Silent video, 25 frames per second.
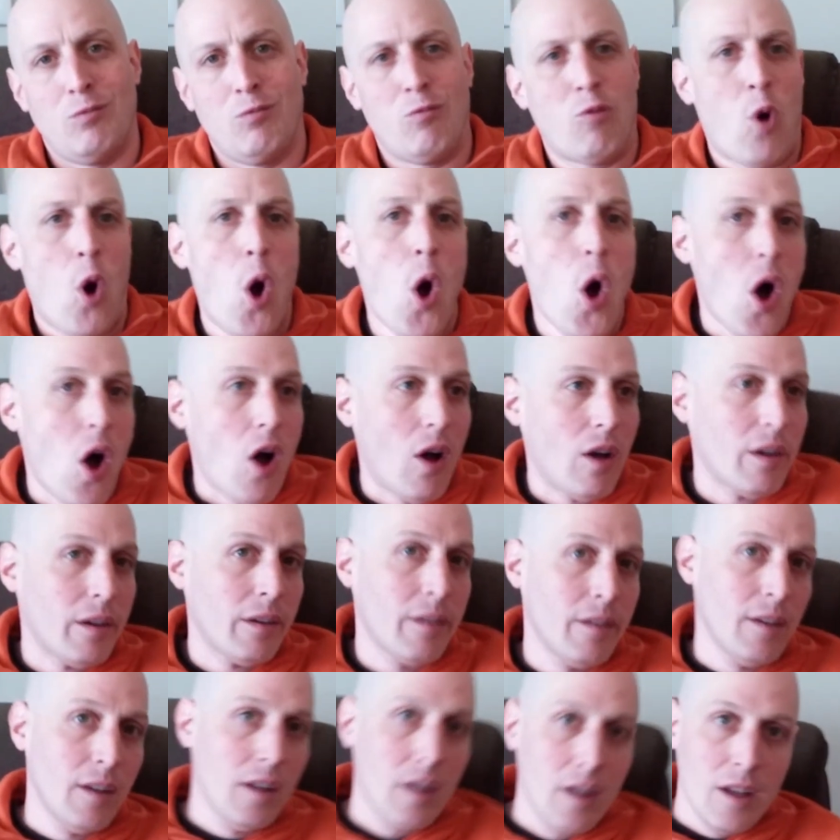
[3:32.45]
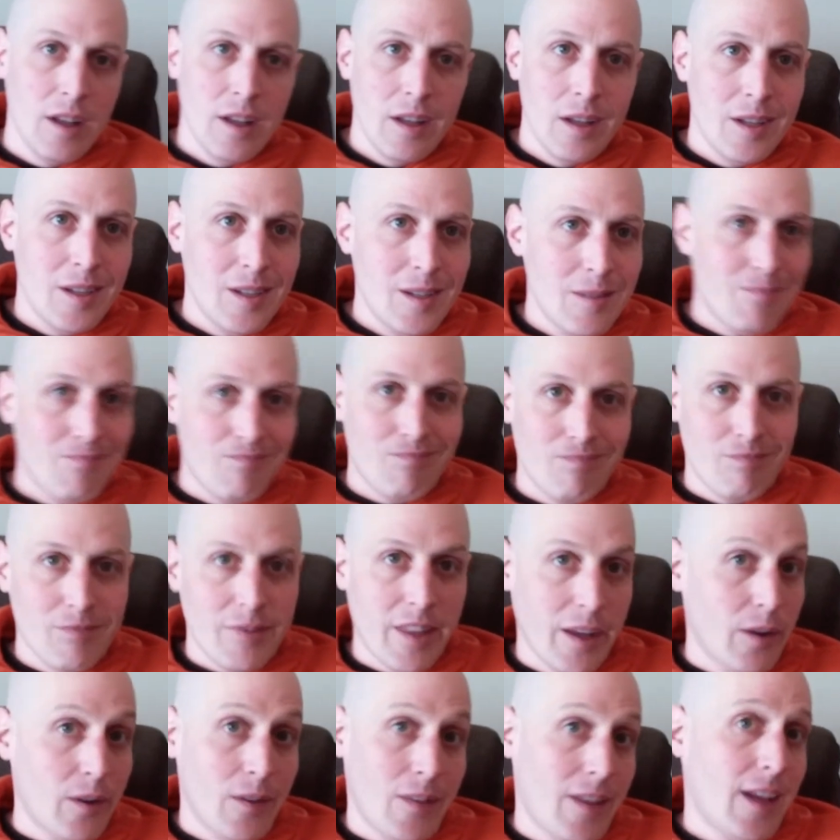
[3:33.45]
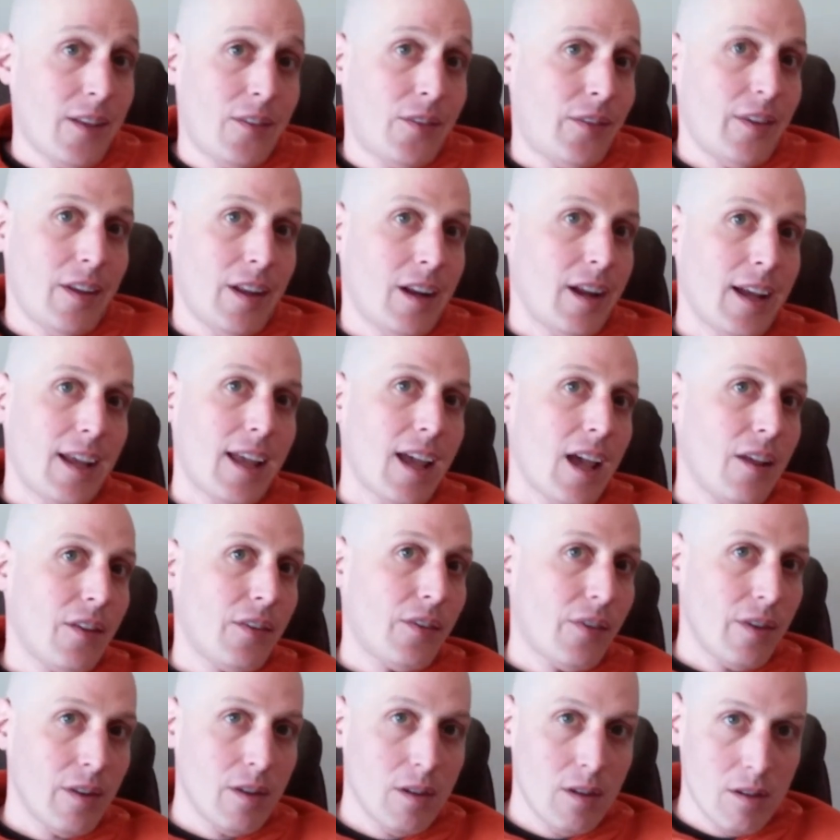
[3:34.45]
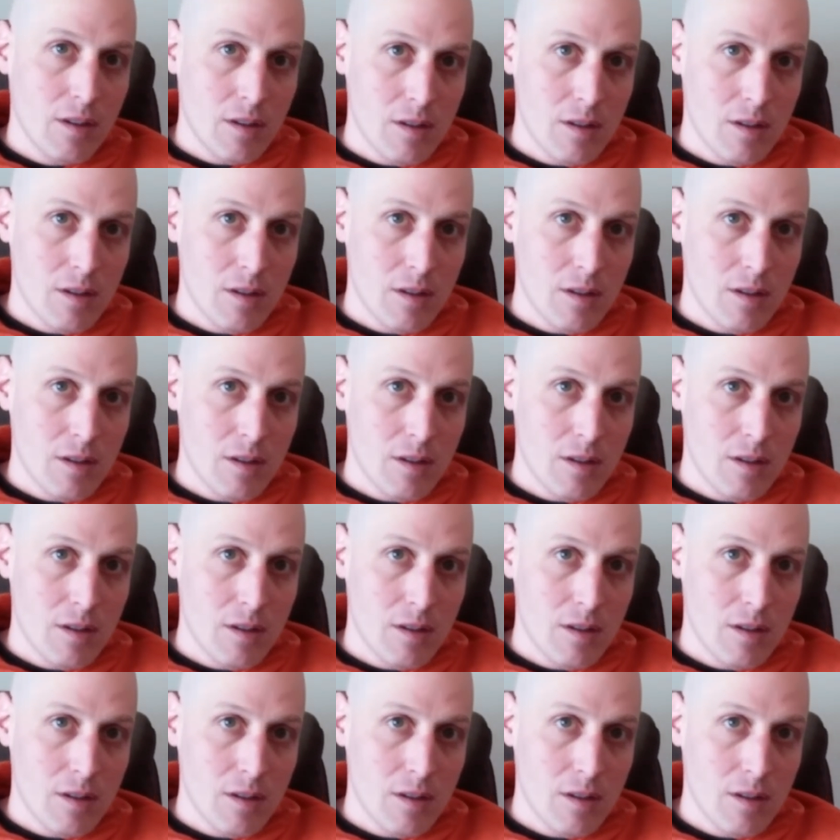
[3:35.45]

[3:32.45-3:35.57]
wrong. There, that's it, I guess.